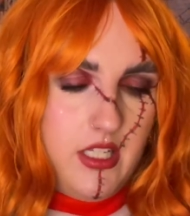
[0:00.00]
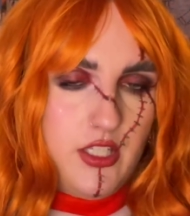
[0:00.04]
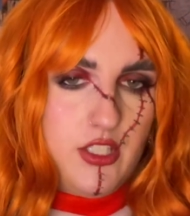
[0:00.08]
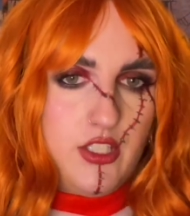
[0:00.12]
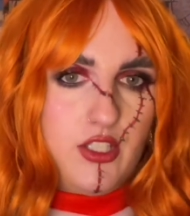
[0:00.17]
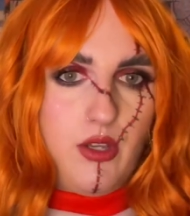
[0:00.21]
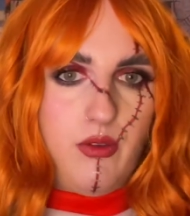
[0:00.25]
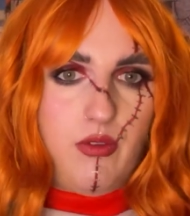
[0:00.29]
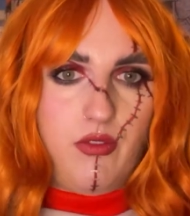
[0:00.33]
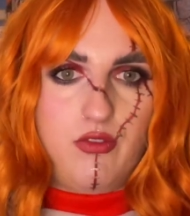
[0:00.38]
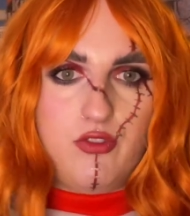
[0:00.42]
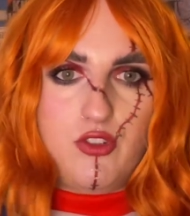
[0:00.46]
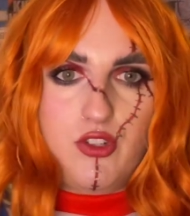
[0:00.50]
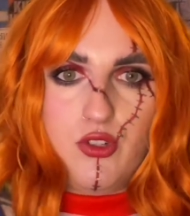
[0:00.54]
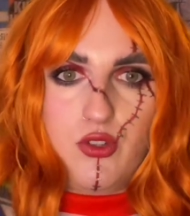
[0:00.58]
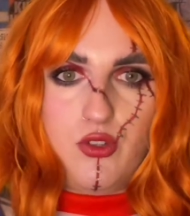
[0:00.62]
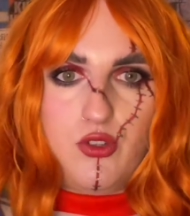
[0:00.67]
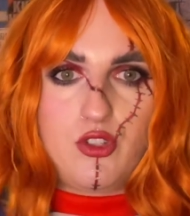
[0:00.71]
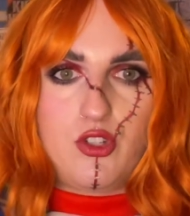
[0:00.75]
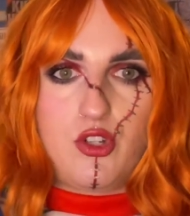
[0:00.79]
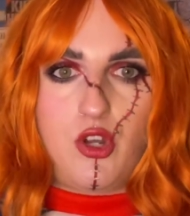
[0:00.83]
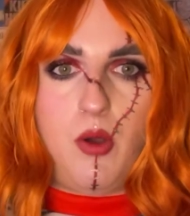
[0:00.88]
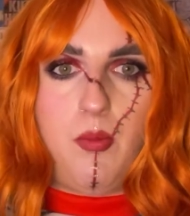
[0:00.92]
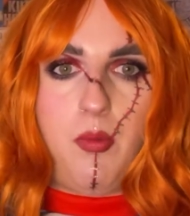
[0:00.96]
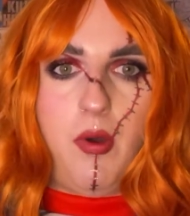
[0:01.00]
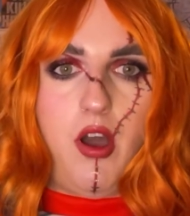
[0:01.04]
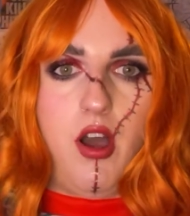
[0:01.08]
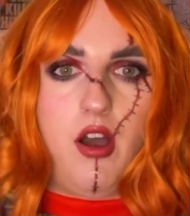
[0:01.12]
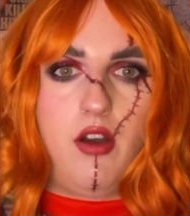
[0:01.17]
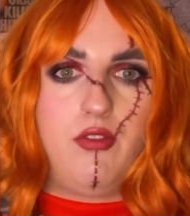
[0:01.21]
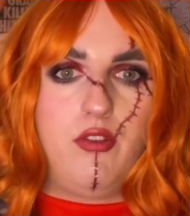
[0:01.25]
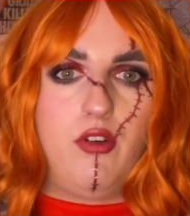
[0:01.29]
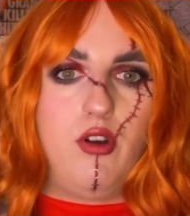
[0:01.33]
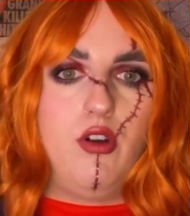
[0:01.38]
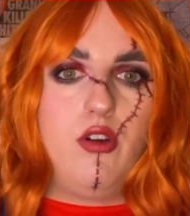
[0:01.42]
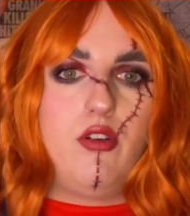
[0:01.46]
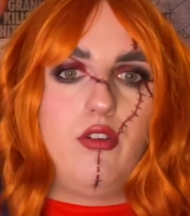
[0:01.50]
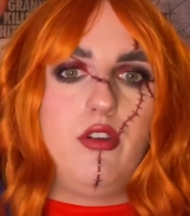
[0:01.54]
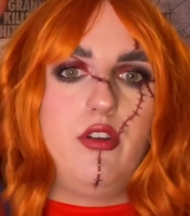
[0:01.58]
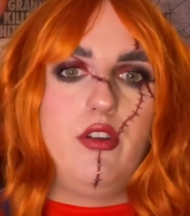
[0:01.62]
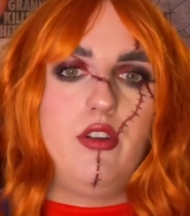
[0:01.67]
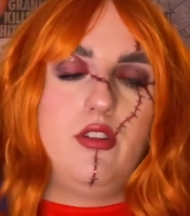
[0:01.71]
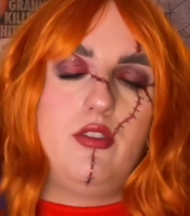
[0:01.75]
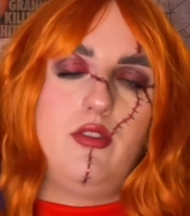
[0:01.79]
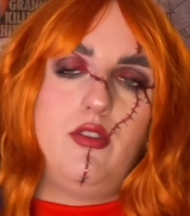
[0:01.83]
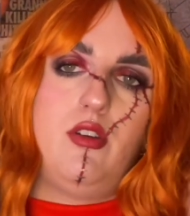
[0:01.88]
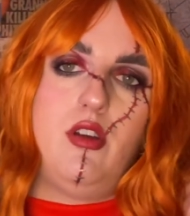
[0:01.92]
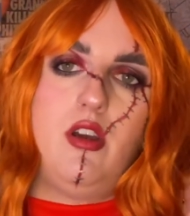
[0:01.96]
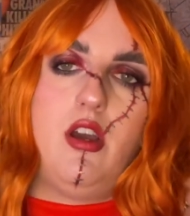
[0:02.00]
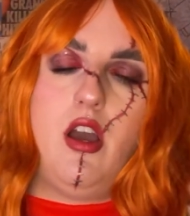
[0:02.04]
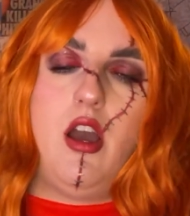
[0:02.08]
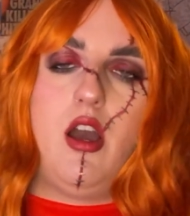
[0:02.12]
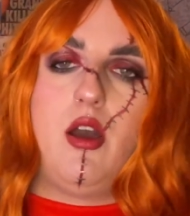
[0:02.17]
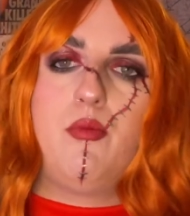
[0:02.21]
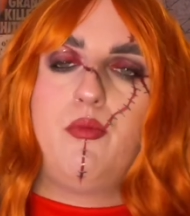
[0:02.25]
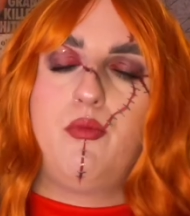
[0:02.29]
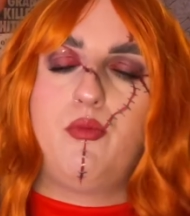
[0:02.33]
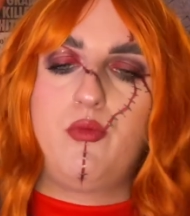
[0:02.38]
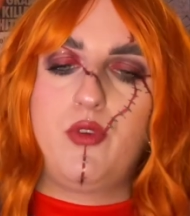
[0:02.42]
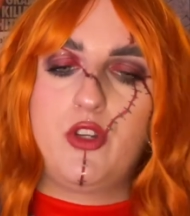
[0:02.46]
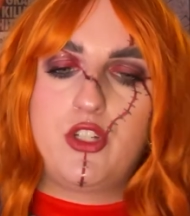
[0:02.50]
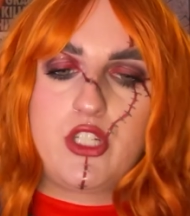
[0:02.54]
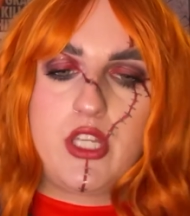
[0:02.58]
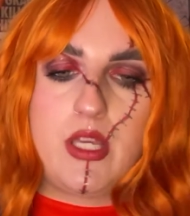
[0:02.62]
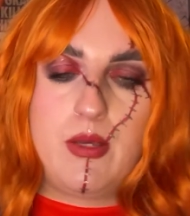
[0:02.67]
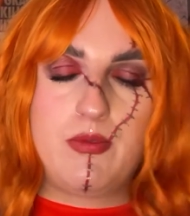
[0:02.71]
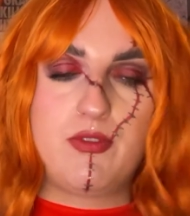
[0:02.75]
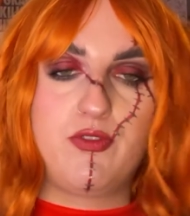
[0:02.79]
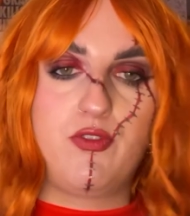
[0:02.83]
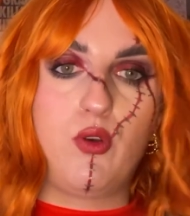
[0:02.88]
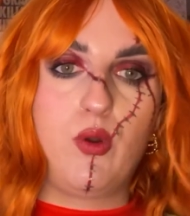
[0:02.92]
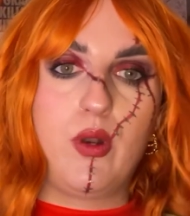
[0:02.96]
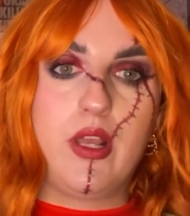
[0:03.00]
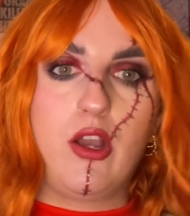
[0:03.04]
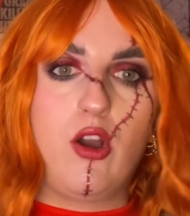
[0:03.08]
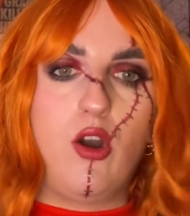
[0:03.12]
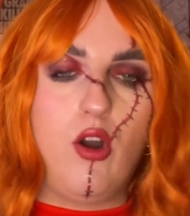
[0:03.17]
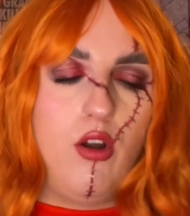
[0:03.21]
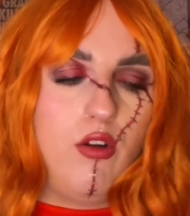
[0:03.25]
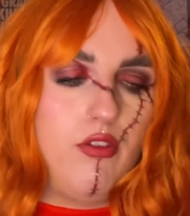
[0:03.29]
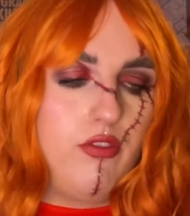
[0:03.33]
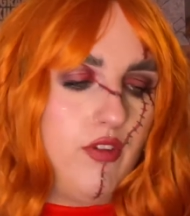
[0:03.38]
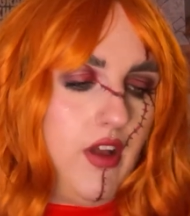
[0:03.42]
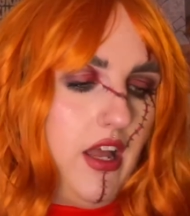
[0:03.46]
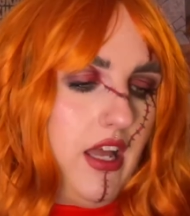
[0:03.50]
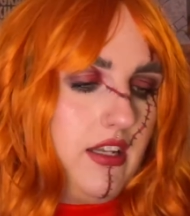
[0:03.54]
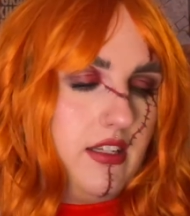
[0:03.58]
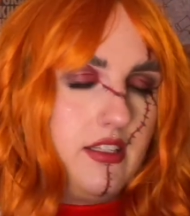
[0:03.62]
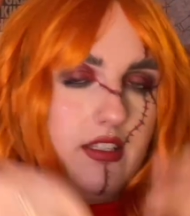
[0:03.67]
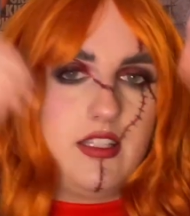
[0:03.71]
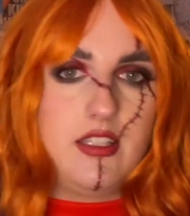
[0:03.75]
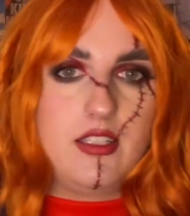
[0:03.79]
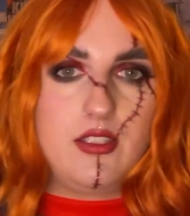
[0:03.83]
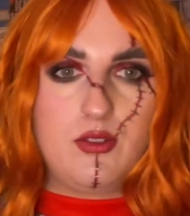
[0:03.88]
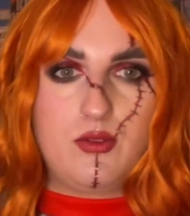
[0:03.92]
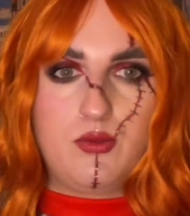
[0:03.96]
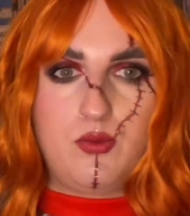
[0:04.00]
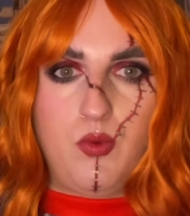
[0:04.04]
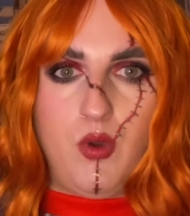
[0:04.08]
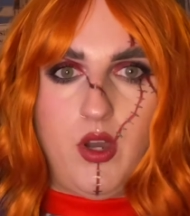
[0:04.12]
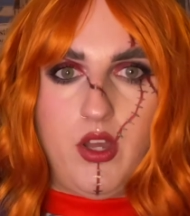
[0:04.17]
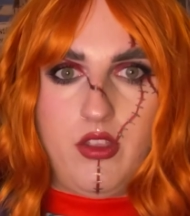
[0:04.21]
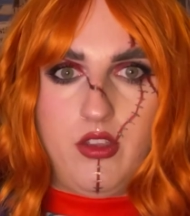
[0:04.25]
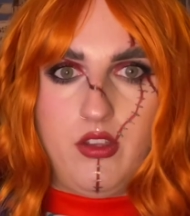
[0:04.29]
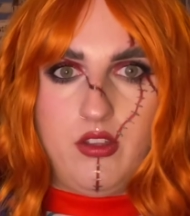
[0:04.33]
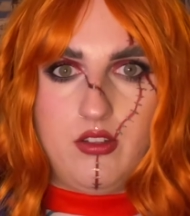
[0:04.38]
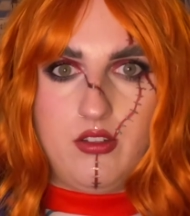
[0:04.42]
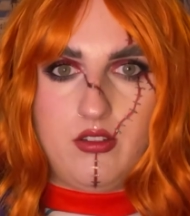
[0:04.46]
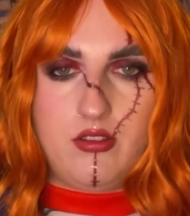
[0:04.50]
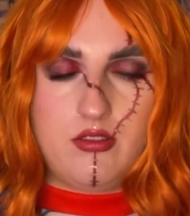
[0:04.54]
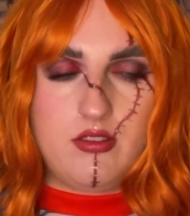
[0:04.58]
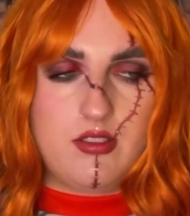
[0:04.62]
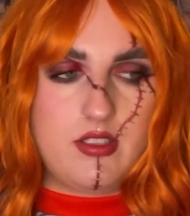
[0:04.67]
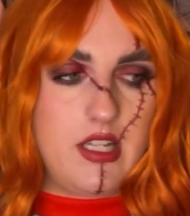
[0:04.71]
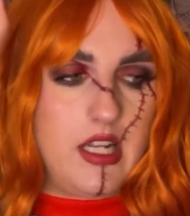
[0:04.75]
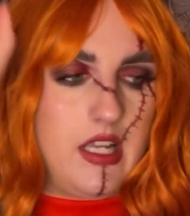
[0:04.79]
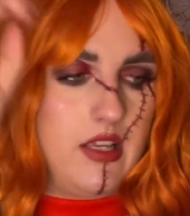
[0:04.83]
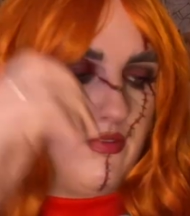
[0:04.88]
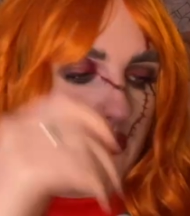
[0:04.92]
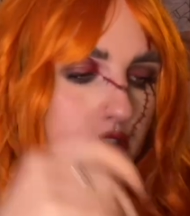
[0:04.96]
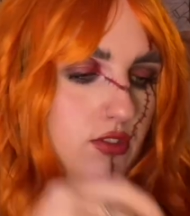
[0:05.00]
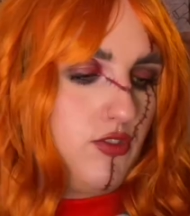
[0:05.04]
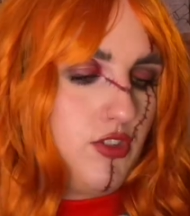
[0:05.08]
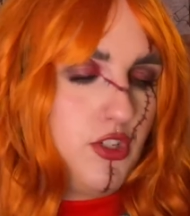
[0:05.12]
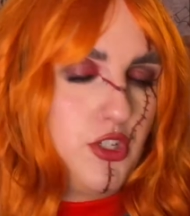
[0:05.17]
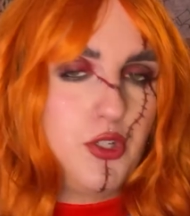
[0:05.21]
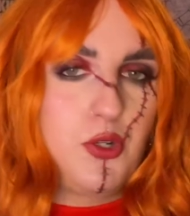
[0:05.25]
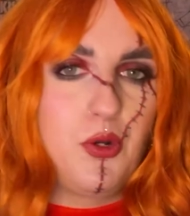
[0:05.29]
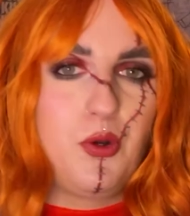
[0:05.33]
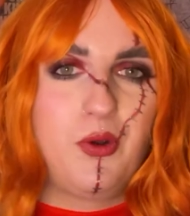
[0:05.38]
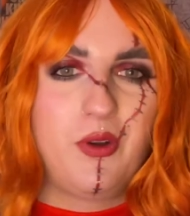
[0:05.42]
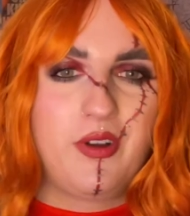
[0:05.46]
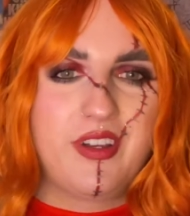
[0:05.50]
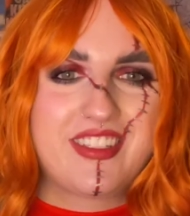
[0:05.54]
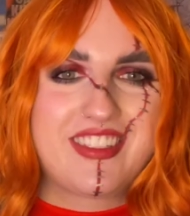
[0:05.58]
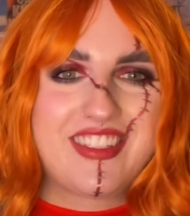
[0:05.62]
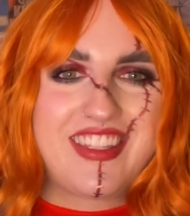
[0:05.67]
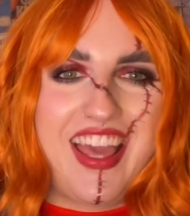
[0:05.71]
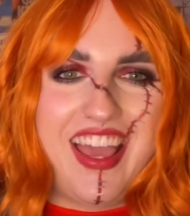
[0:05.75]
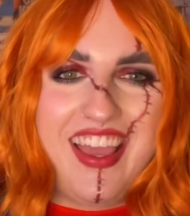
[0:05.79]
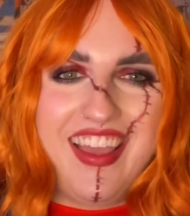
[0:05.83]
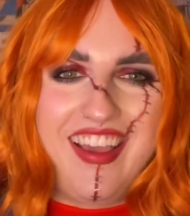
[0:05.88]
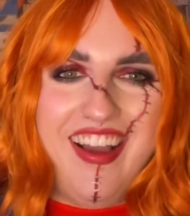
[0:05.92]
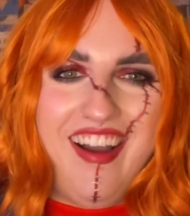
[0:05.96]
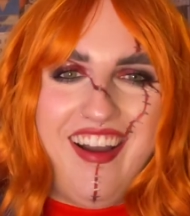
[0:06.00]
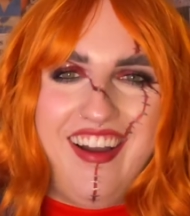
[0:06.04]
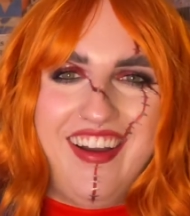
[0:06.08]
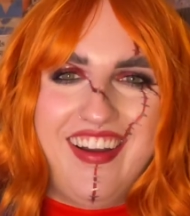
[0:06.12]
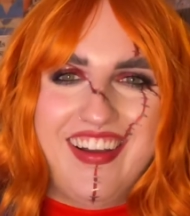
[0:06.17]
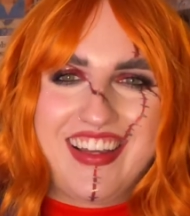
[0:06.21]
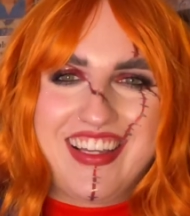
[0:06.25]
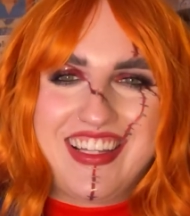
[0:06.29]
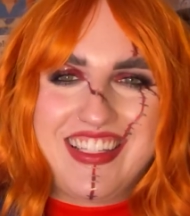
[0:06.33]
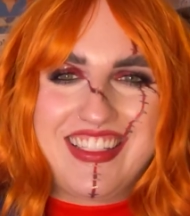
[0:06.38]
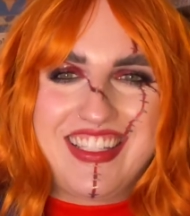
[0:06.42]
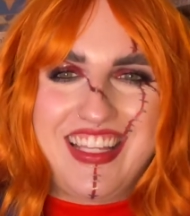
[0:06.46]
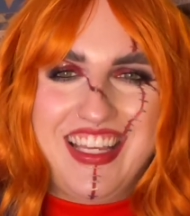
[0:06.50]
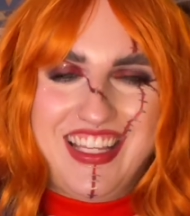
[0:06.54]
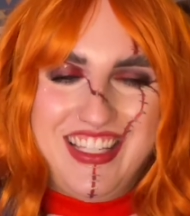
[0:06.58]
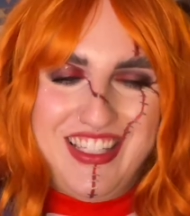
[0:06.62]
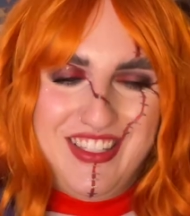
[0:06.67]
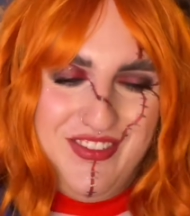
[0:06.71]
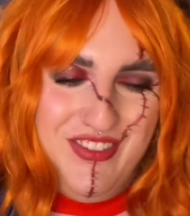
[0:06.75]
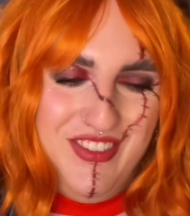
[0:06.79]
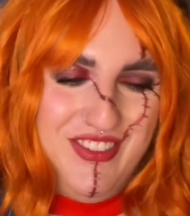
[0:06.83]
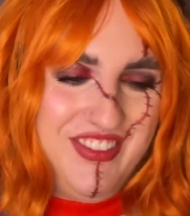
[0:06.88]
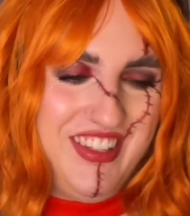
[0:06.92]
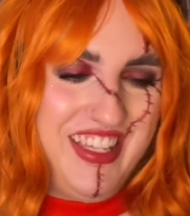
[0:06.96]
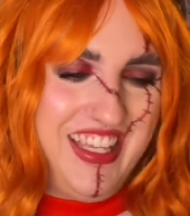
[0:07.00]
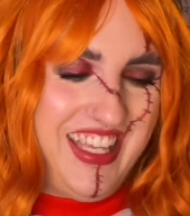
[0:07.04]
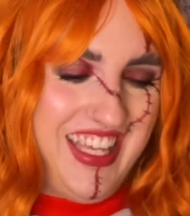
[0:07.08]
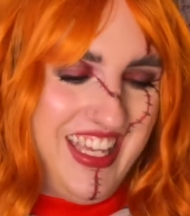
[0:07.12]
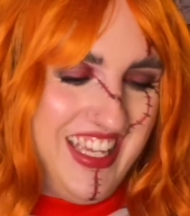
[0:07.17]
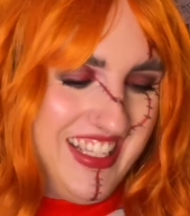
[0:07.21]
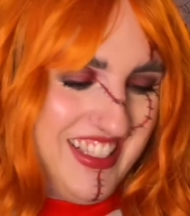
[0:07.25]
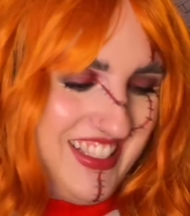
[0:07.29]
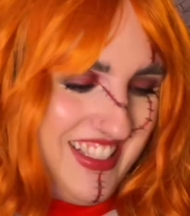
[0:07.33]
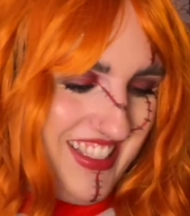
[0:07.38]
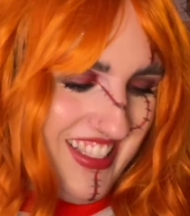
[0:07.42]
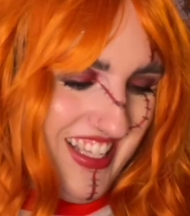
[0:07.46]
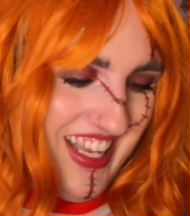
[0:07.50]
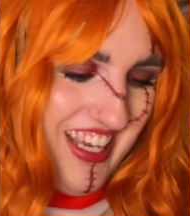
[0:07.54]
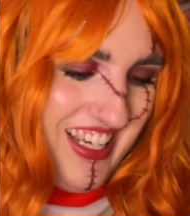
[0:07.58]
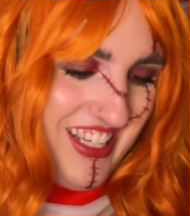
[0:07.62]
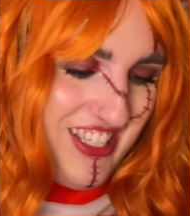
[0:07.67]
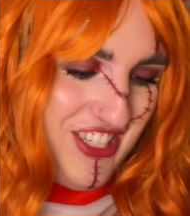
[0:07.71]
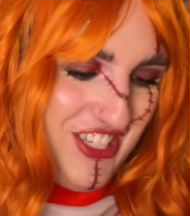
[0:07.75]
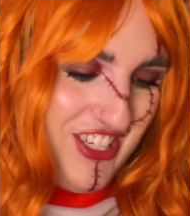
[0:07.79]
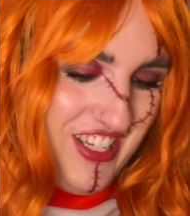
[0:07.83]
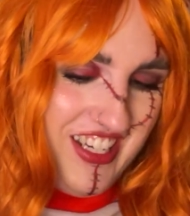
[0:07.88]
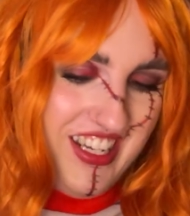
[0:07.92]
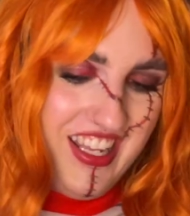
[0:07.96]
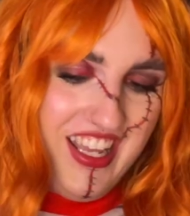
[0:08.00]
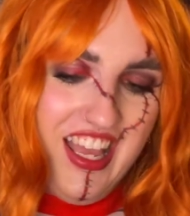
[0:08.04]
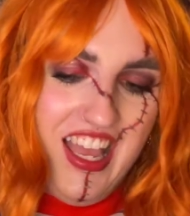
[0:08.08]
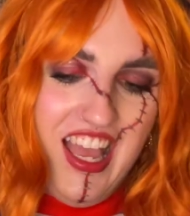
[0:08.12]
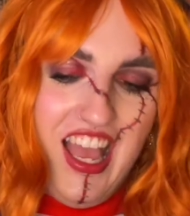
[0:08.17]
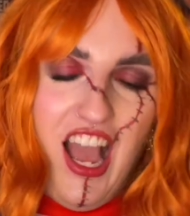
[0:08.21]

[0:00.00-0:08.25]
So we've just got the top half on, which keeps falling off. And this is why the sleeves are as short as they are, because it is from the kids section.